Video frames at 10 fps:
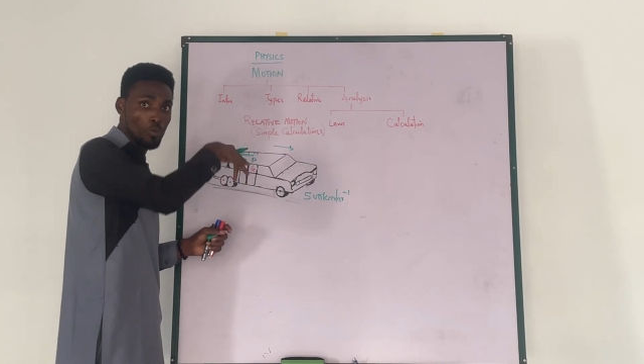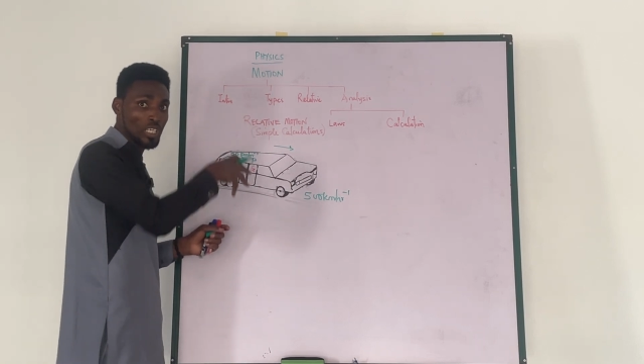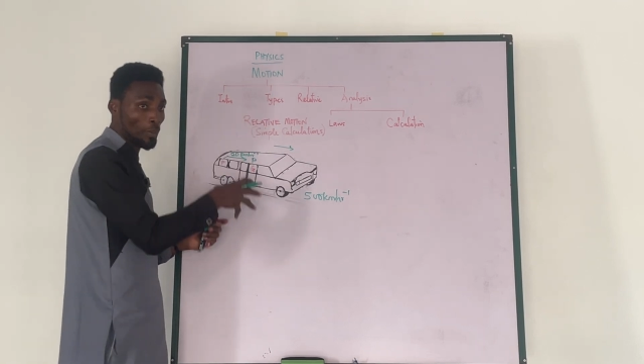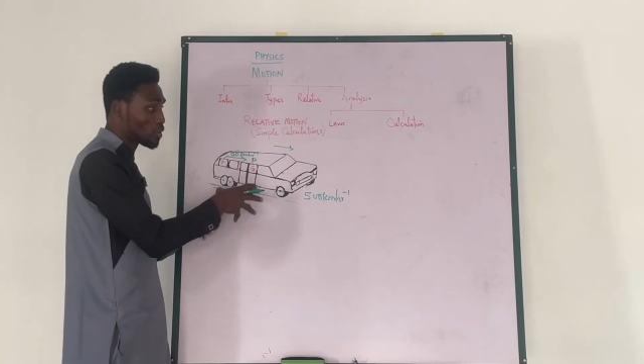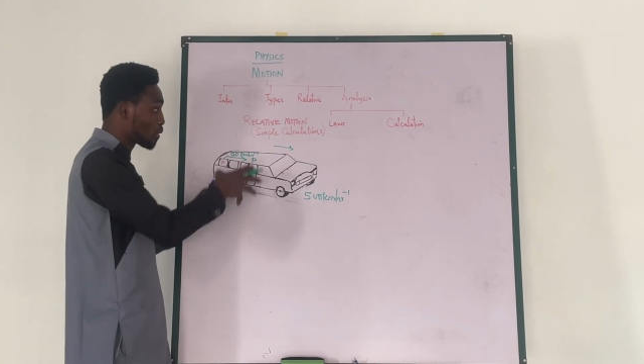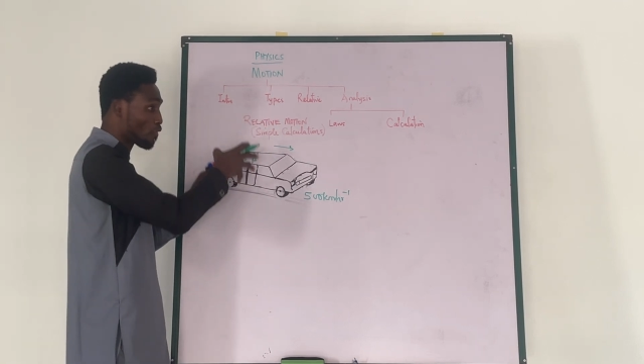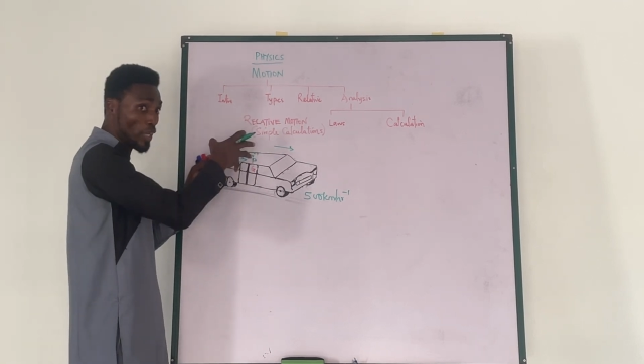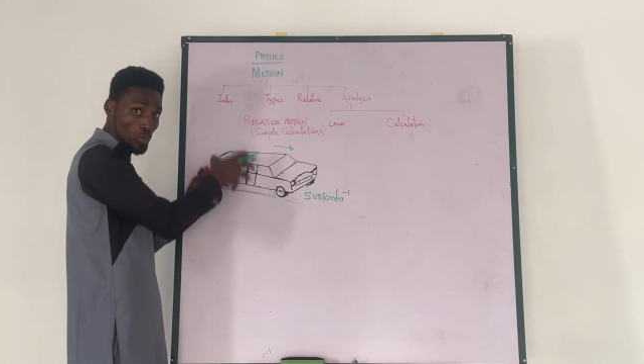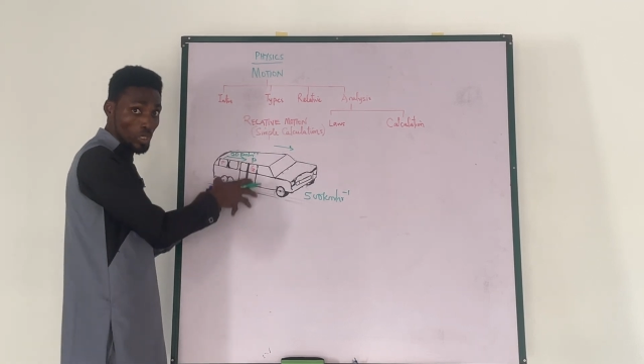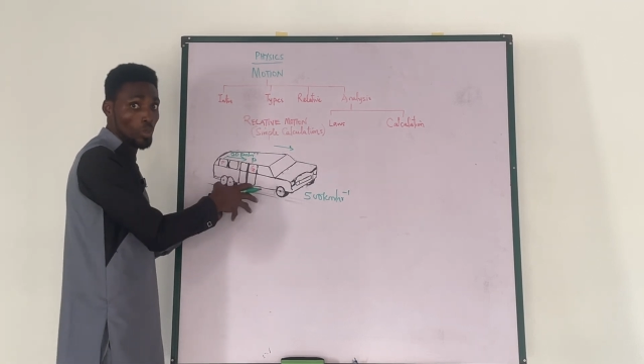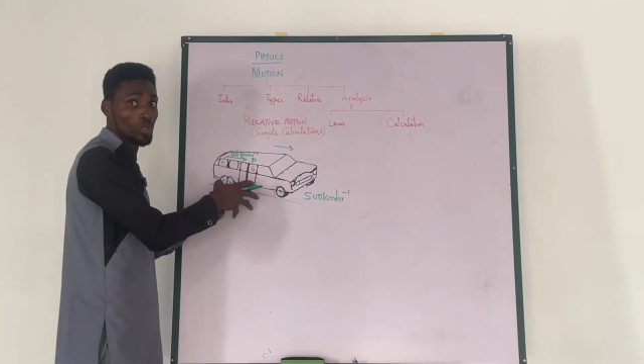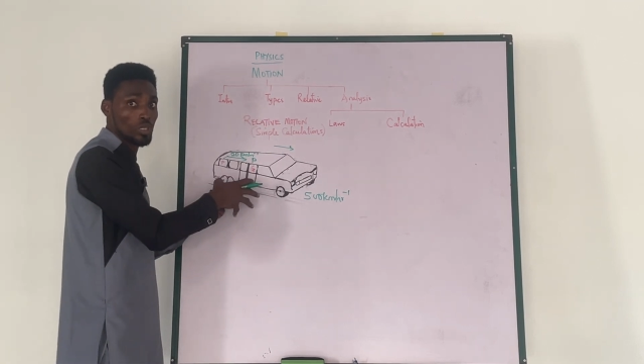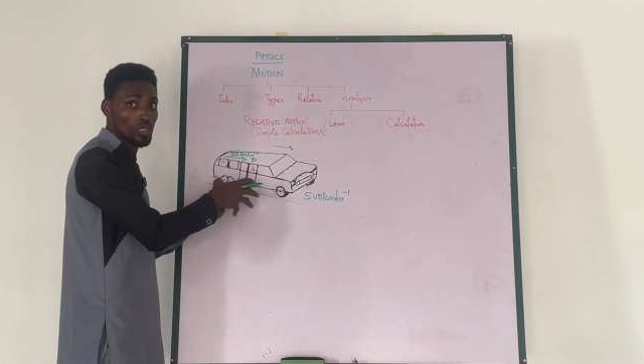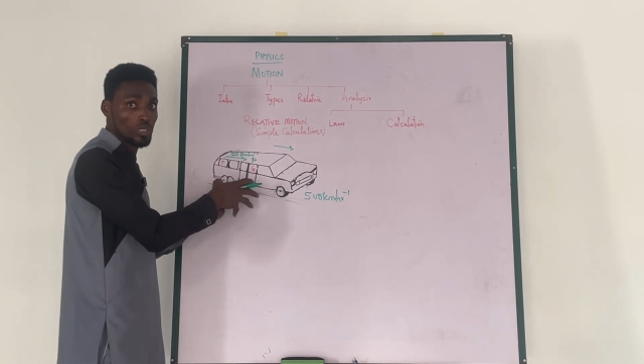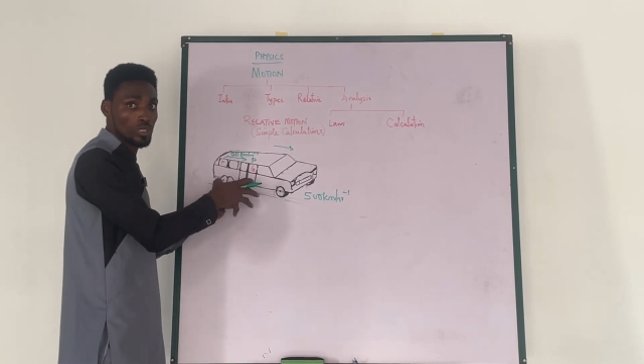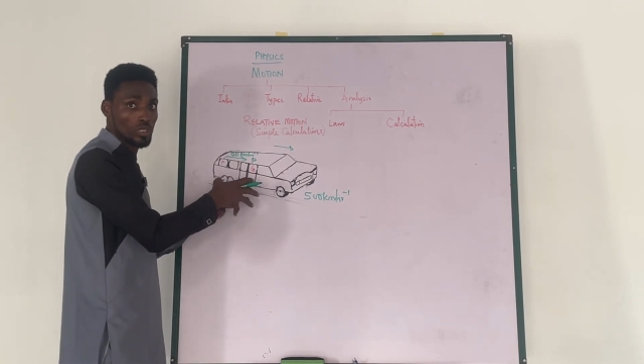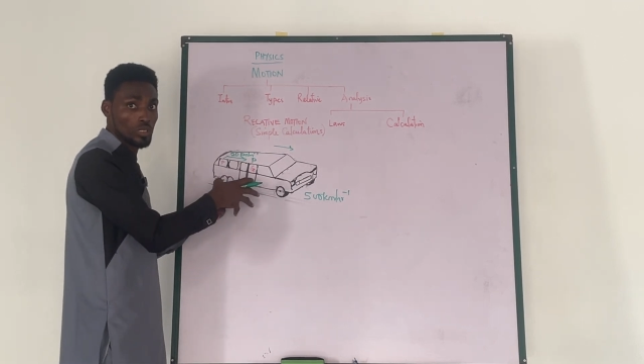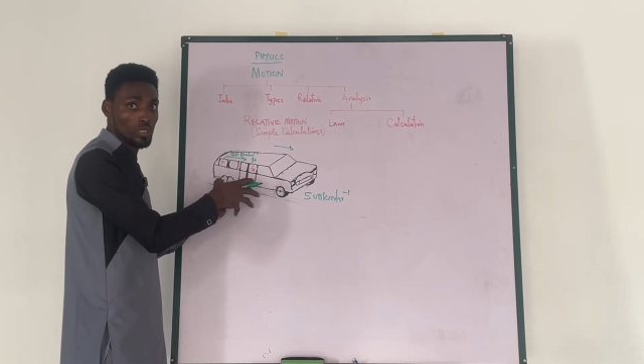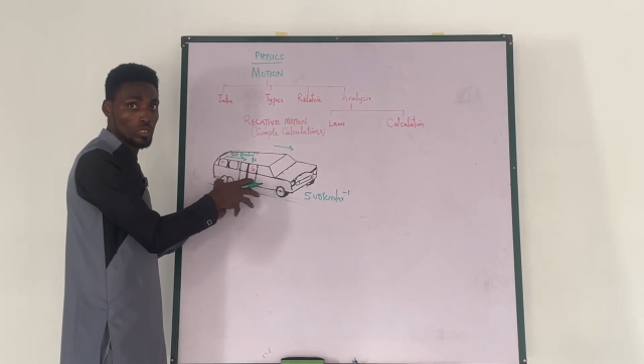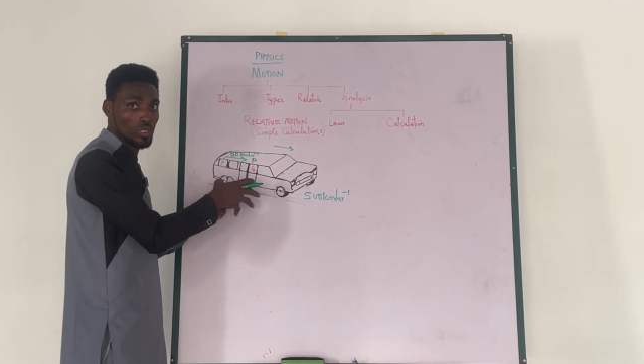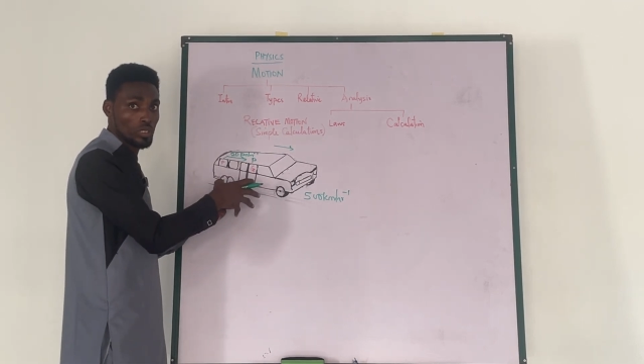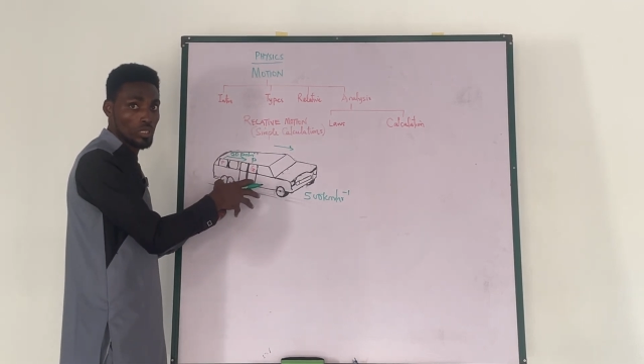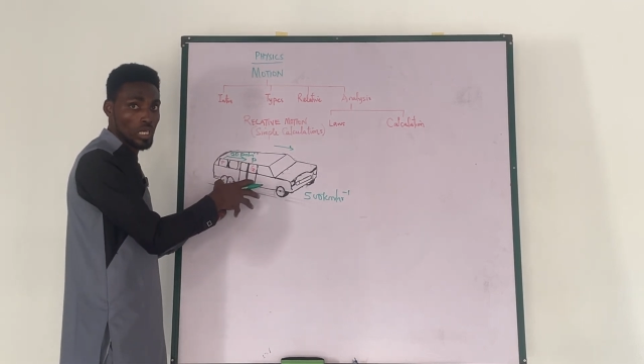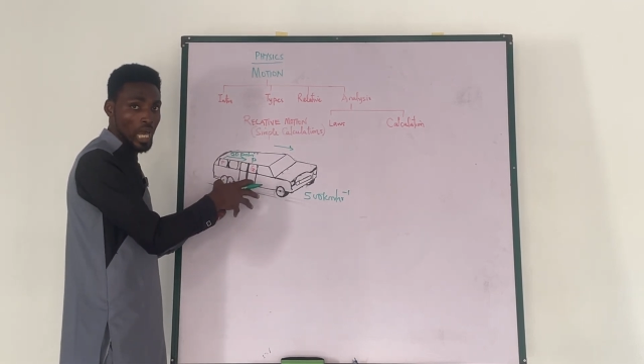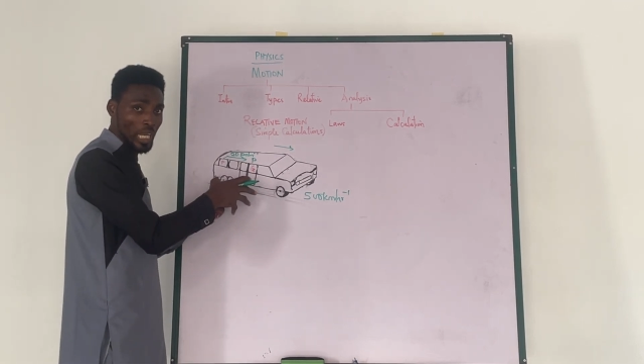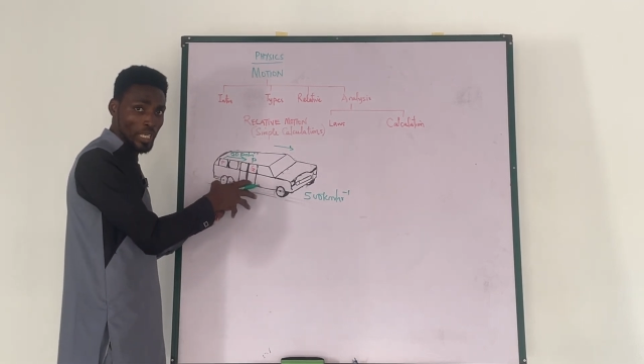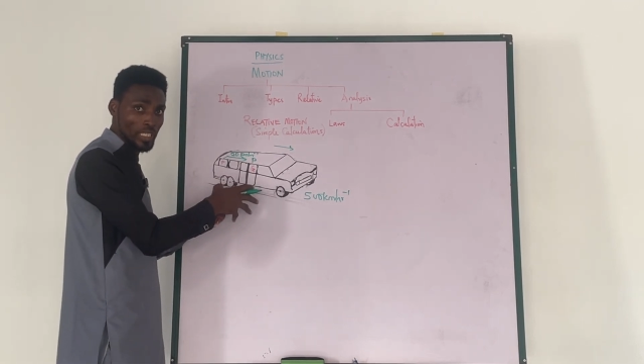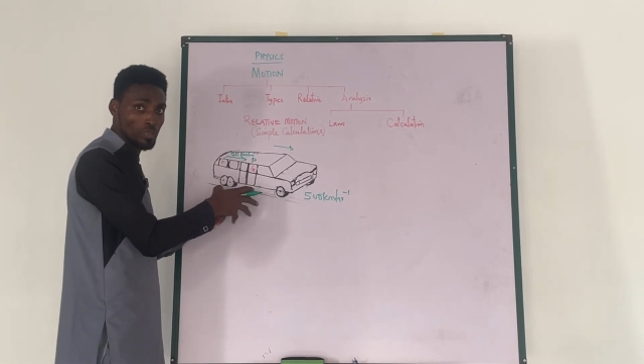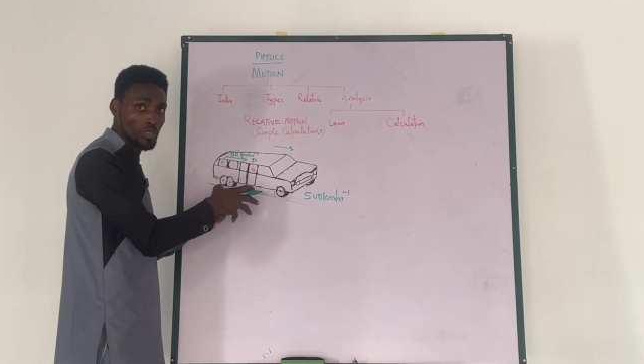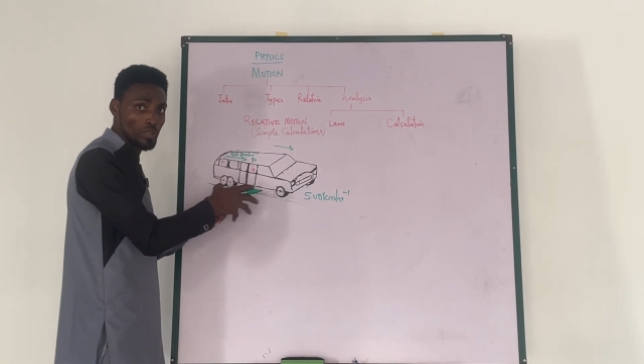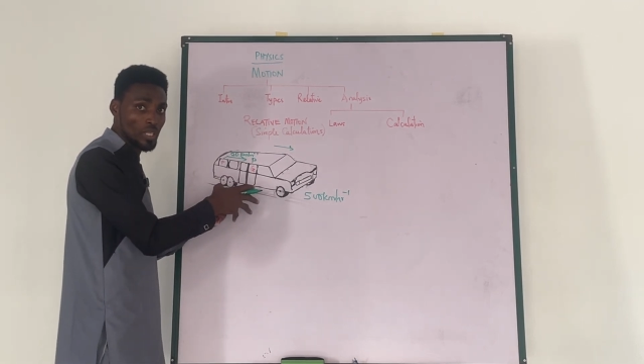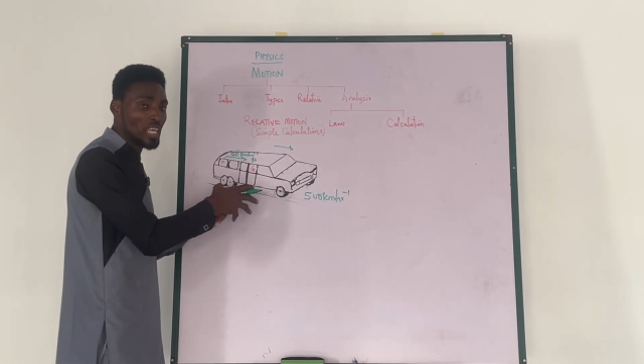which happens to the vehicle now. Are you getting me?